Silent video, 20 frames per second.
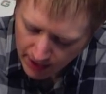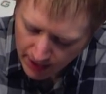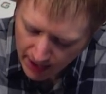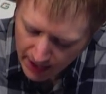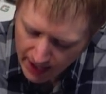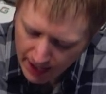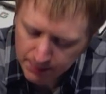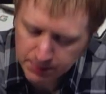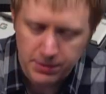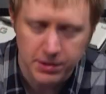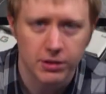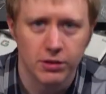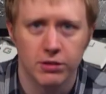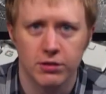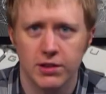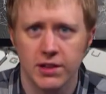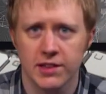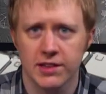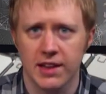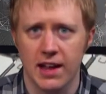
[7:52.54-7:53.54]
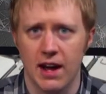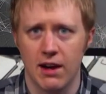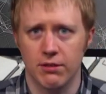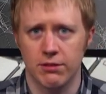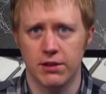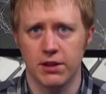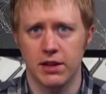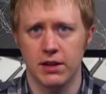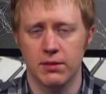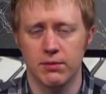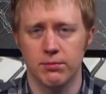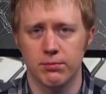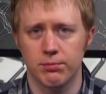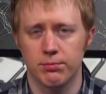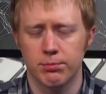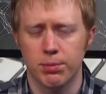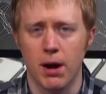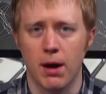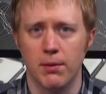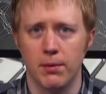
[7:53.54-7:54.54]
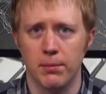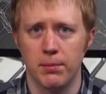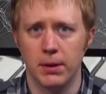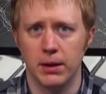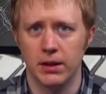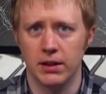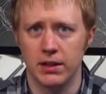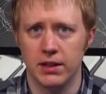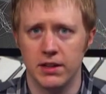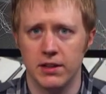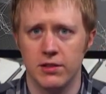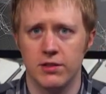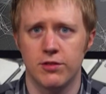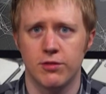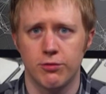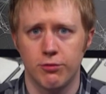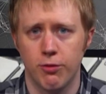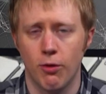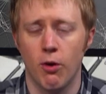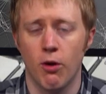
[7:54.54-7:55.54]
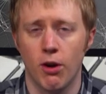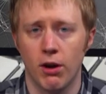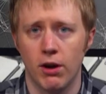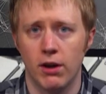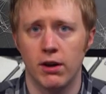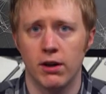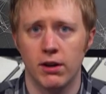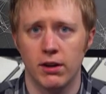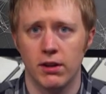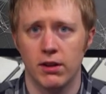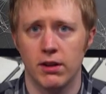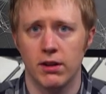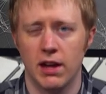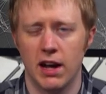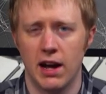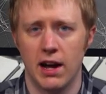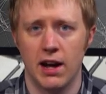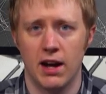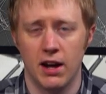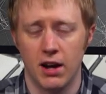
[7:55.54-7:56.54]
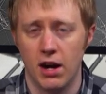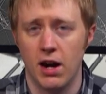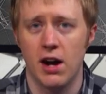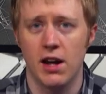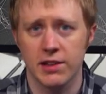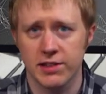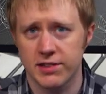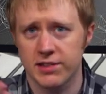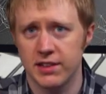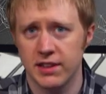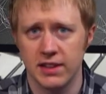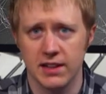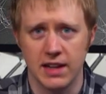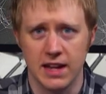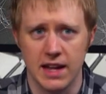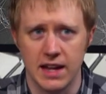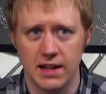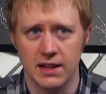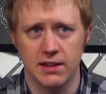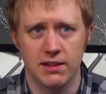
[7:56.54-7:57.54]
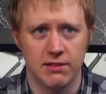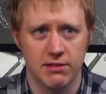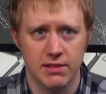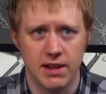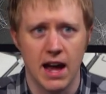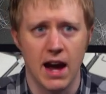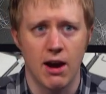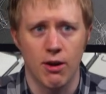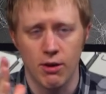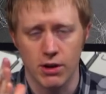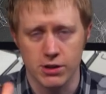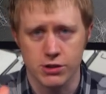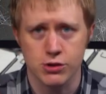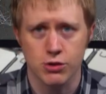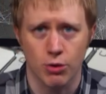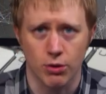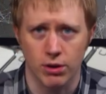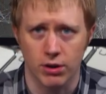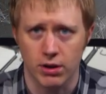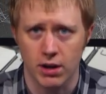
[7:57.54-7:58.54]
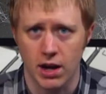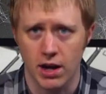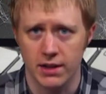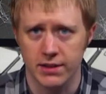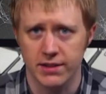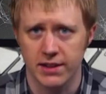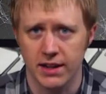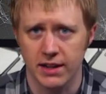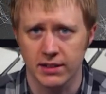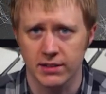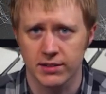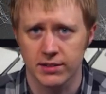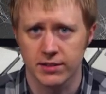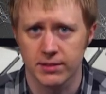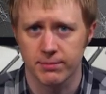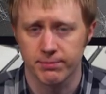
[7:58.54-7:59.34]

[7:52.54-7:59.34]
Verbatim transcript: absolute discounting probabilities for uh, Austin in now a shorter context.